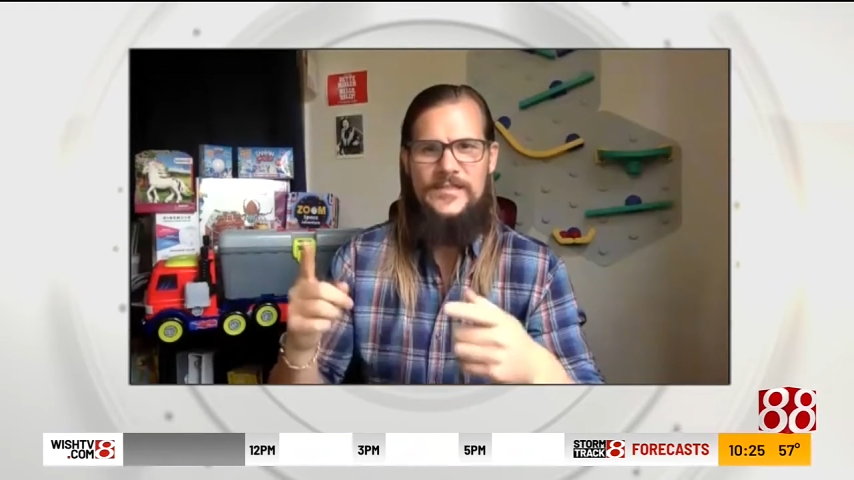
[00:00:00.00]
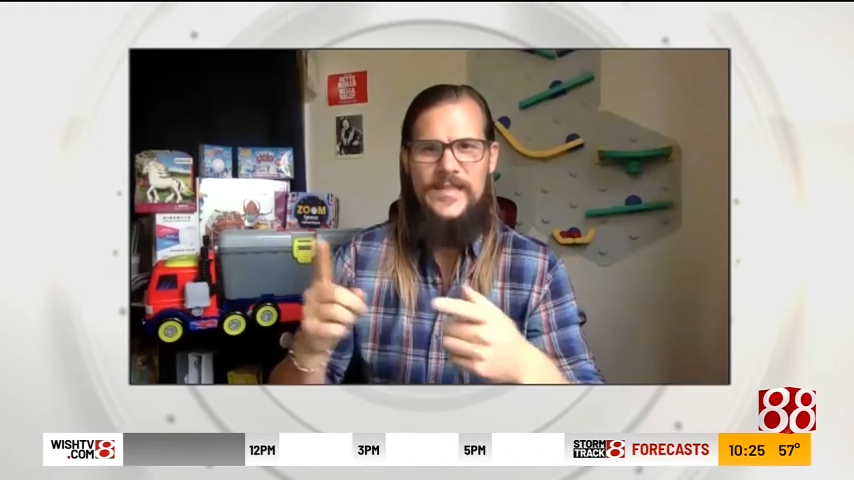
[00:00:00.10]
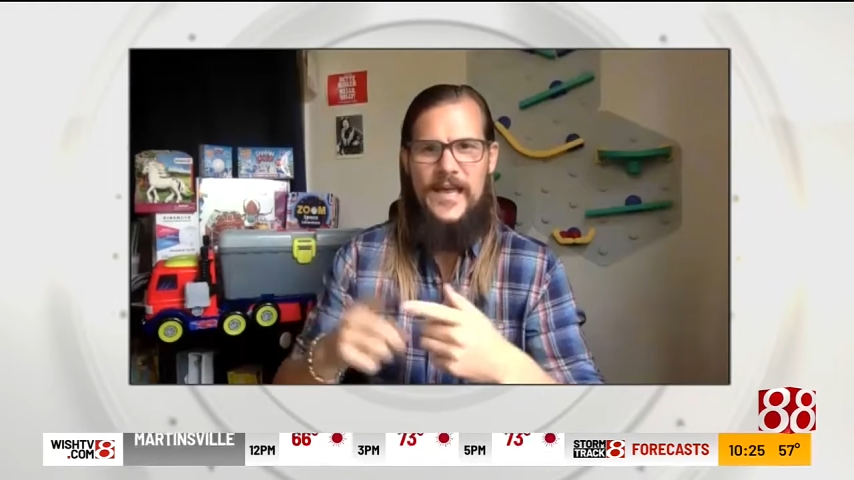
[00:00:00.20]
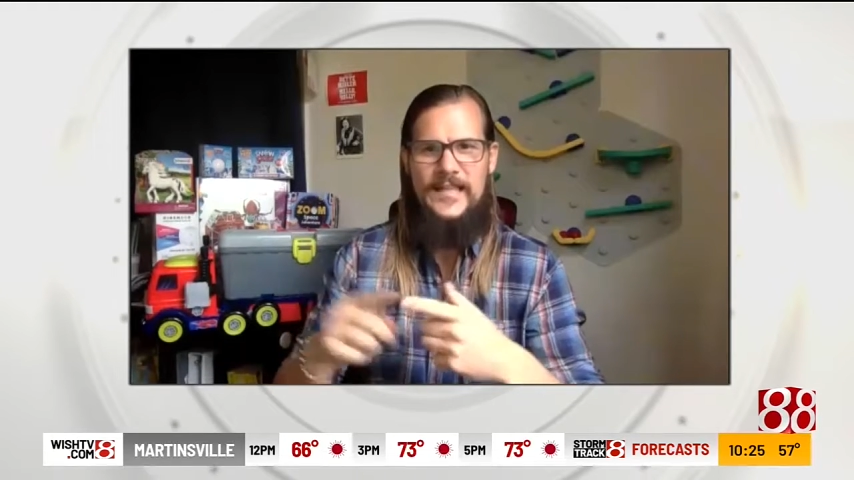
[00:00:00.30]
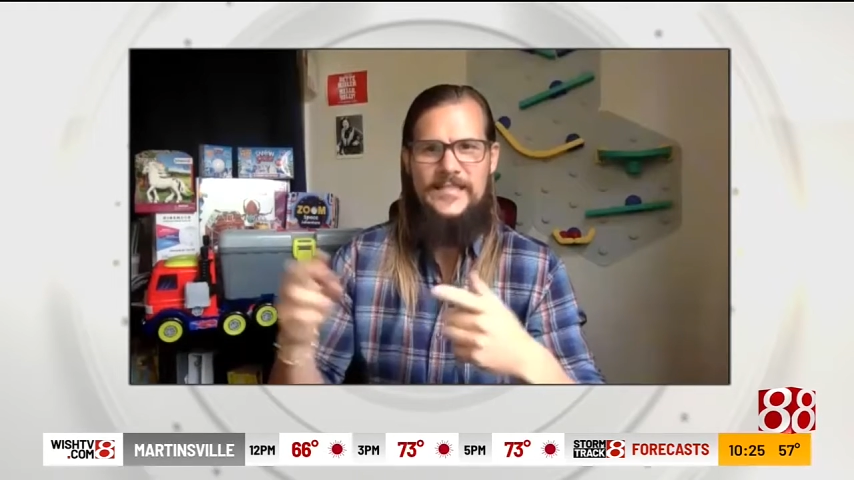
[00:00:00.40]

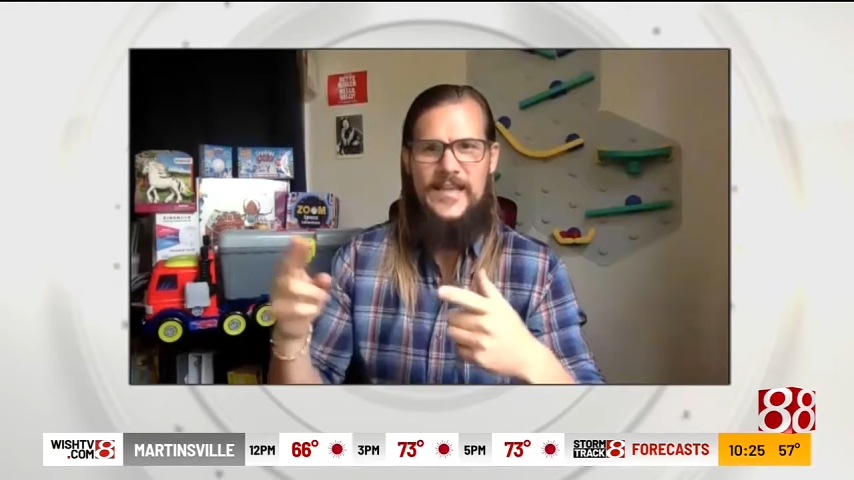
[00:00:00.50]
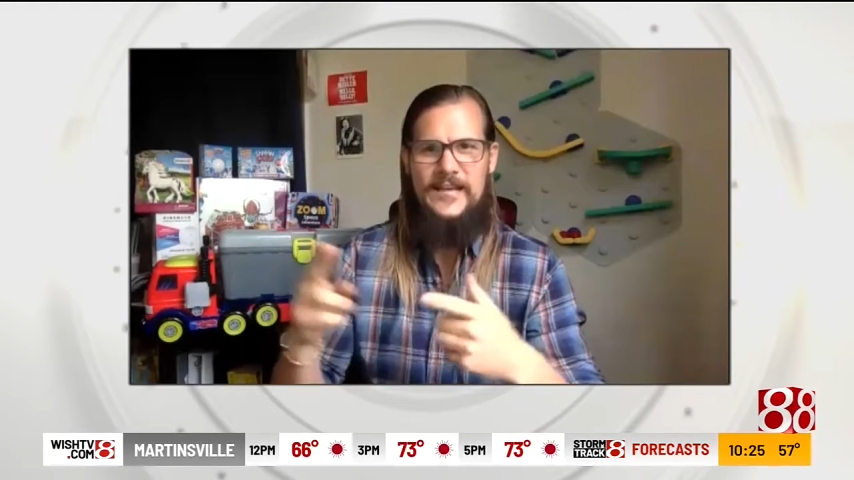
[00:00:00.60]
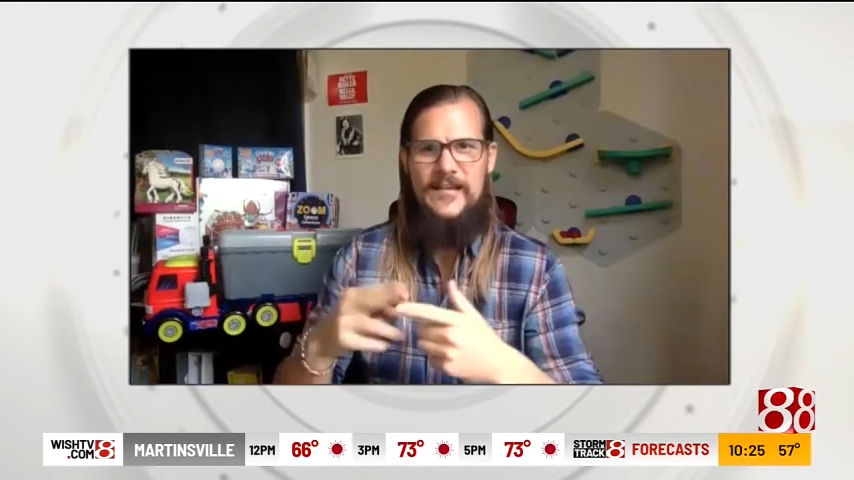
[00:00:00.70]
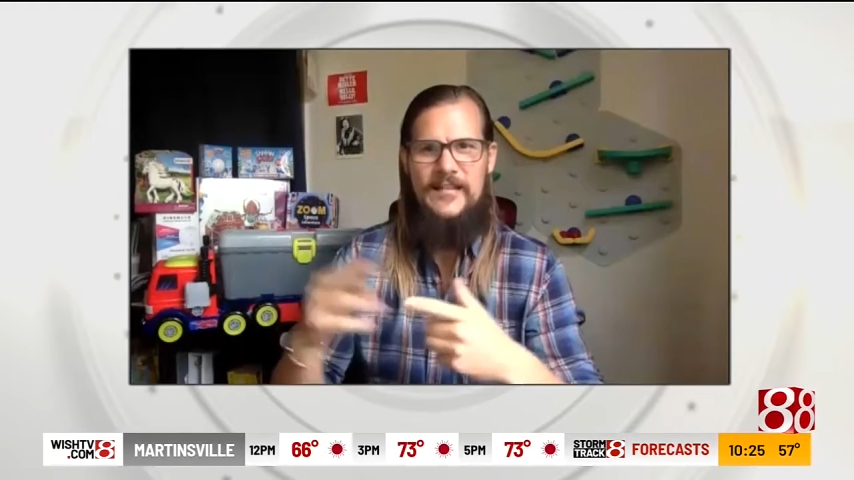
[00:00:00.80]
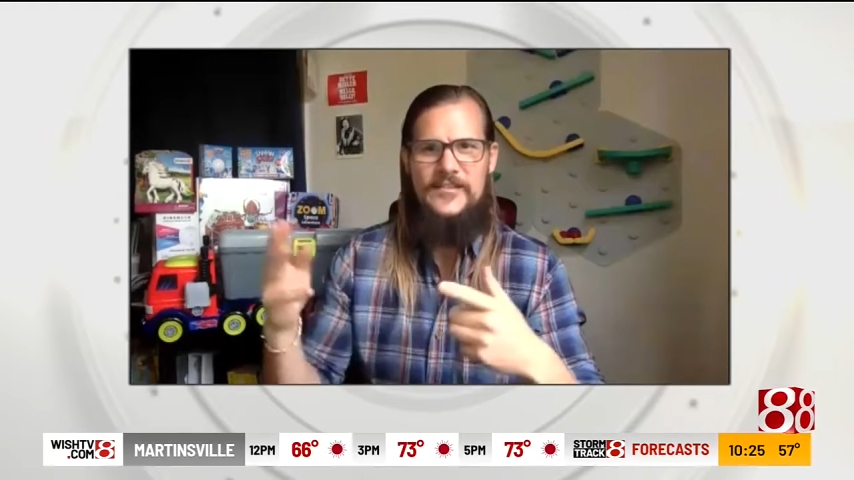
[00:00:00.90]
science,
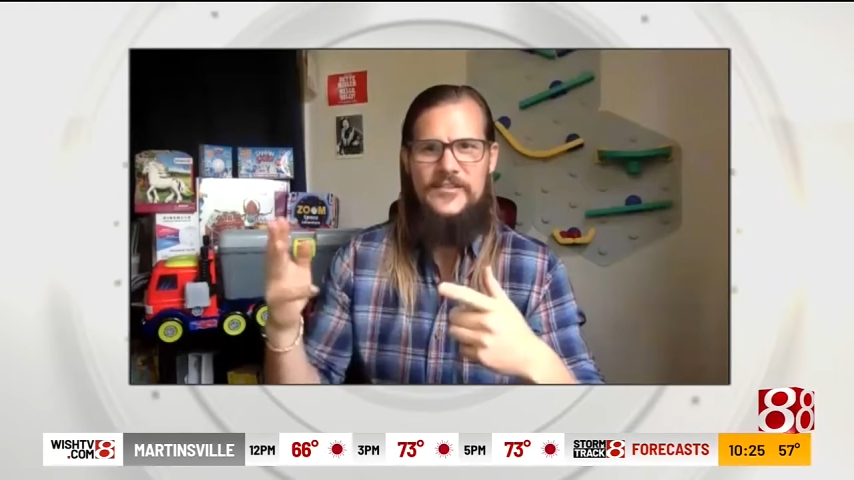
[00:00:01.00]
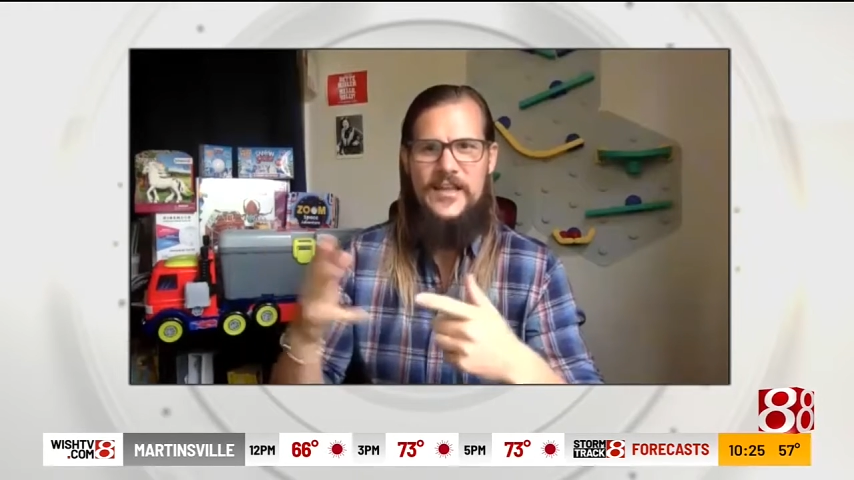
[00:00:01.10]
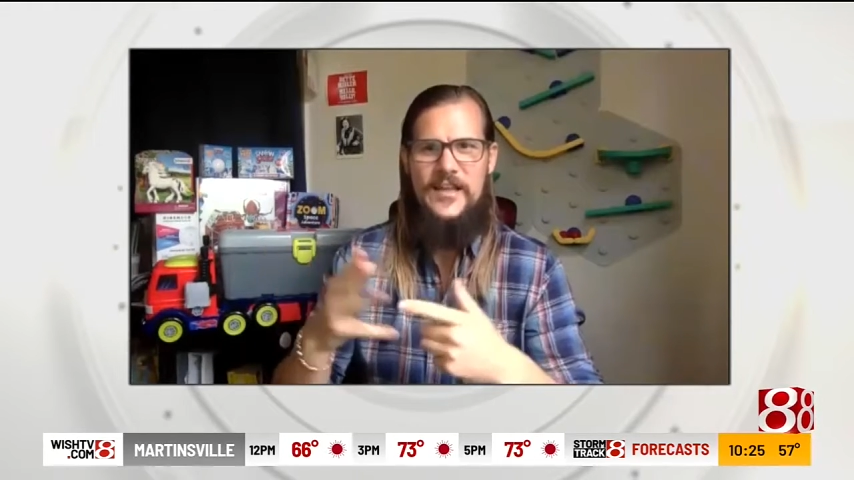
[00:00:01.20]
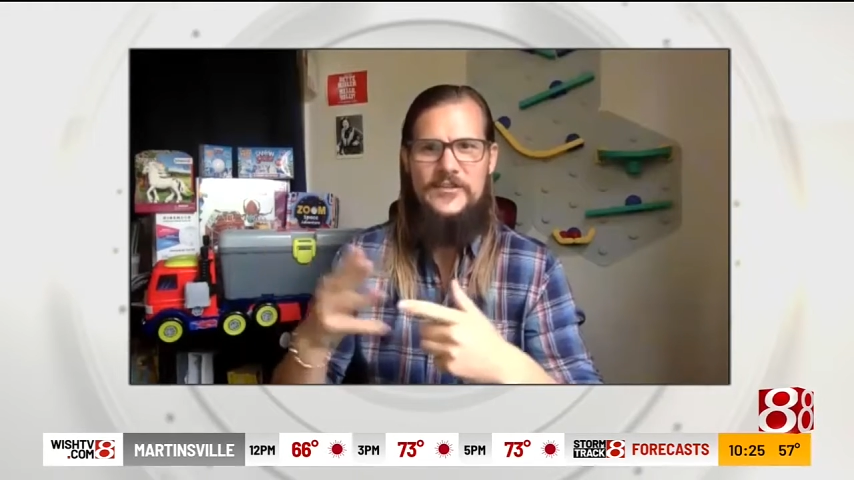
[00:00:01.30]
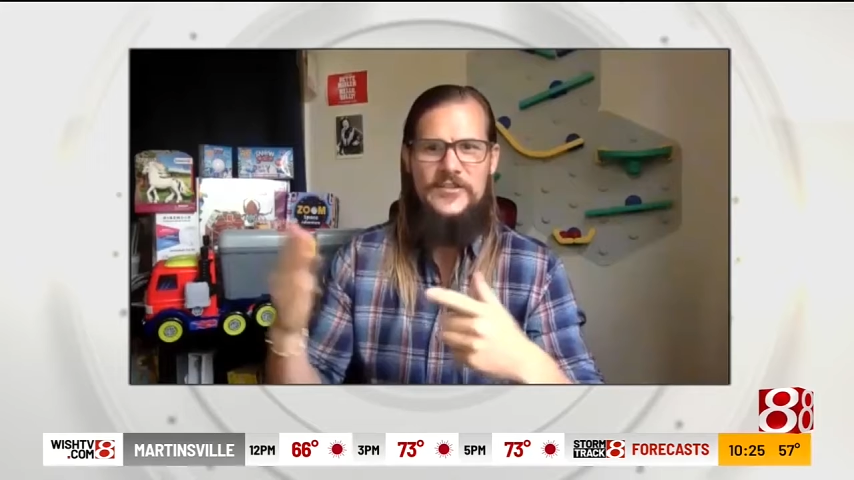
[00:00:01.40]
technology,
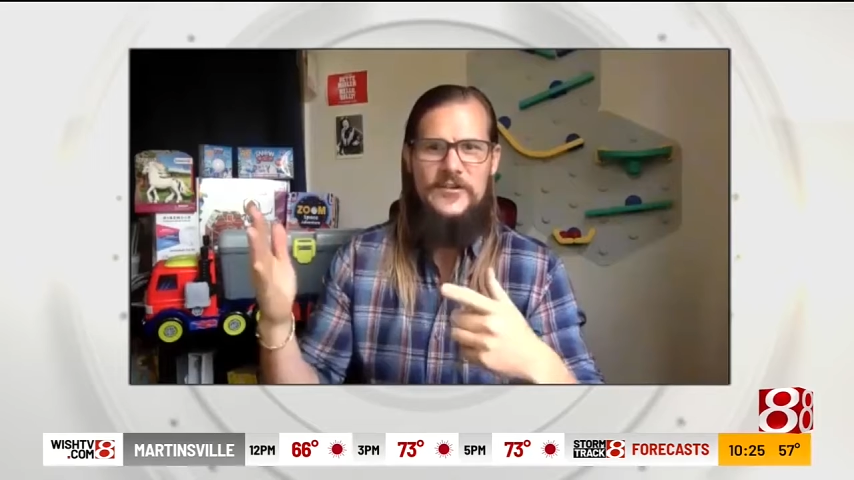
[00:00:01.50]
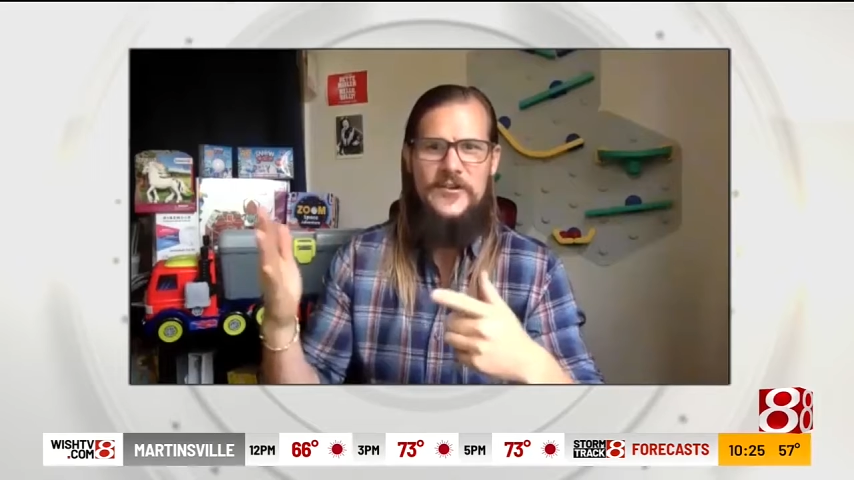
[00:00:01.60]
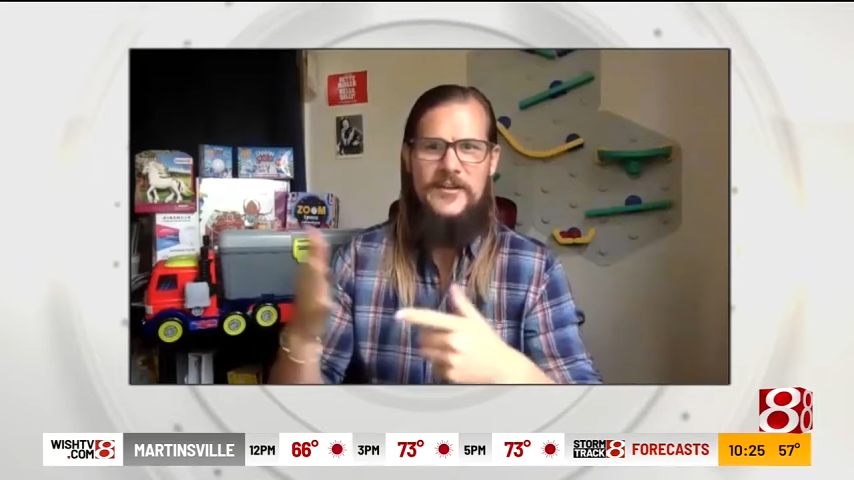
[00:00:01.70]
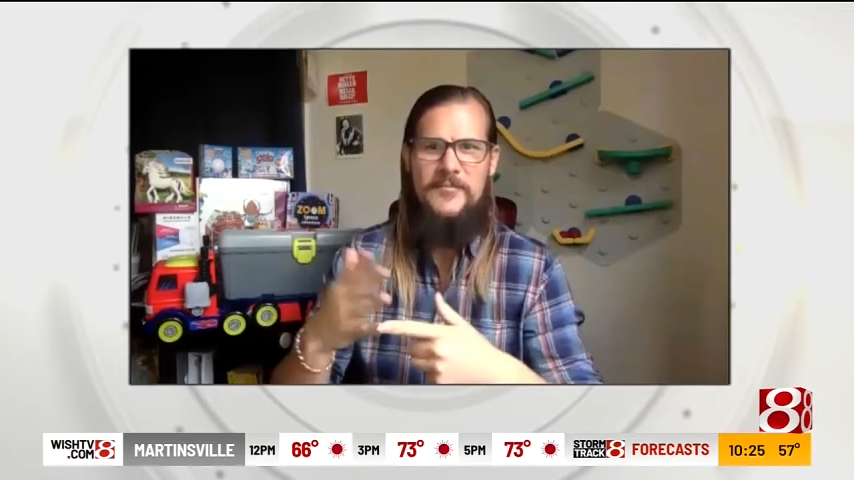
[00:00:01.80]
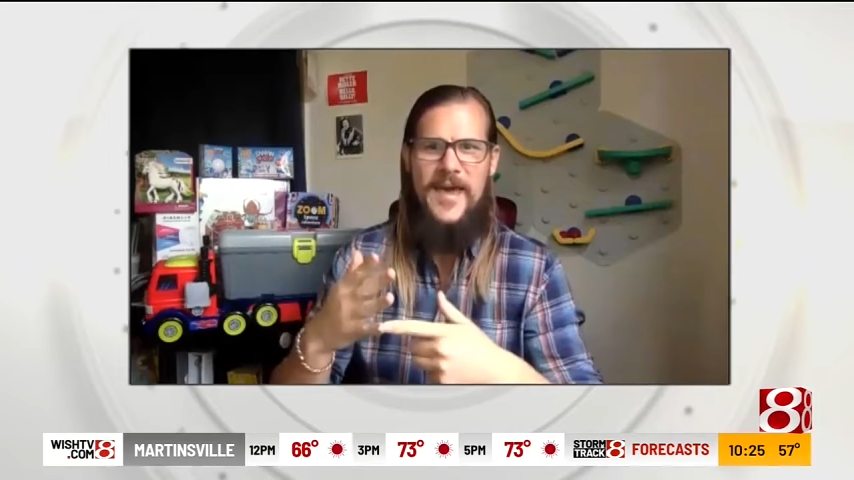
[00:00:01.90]
engineering,
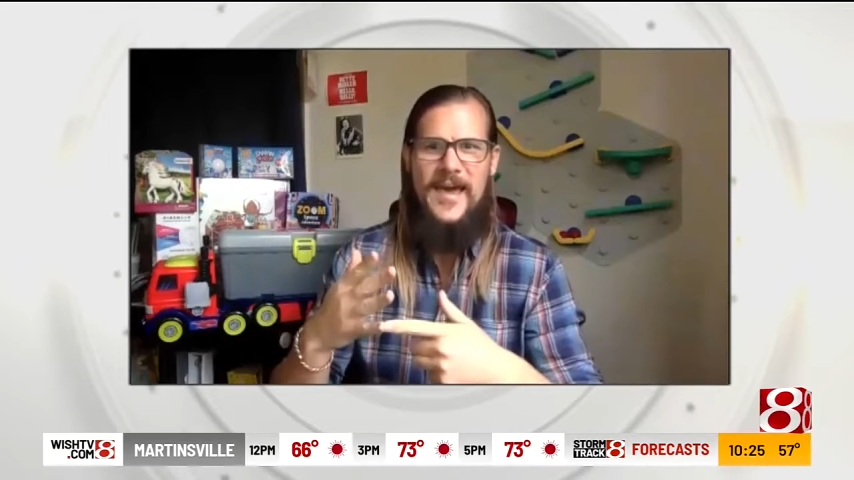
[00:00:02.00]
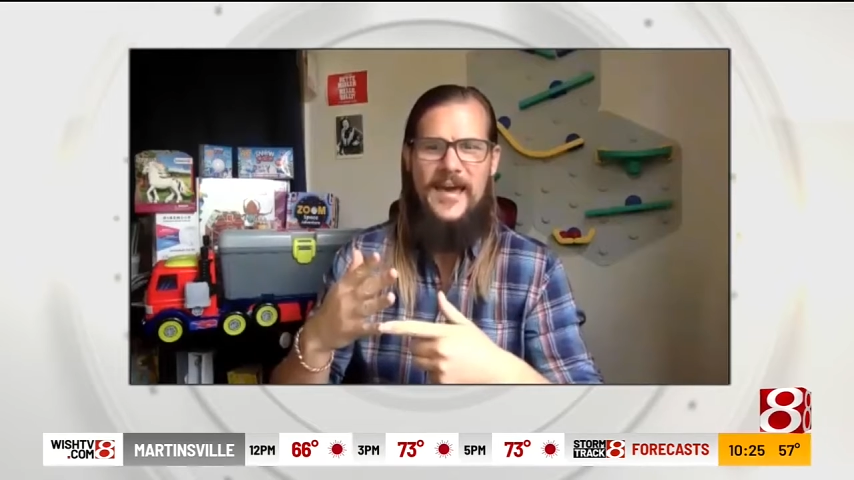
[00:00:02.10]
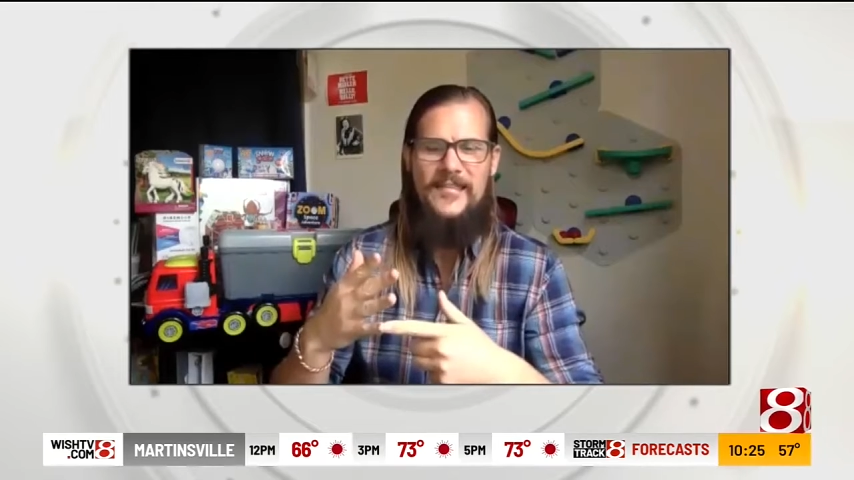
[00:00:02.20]
and math.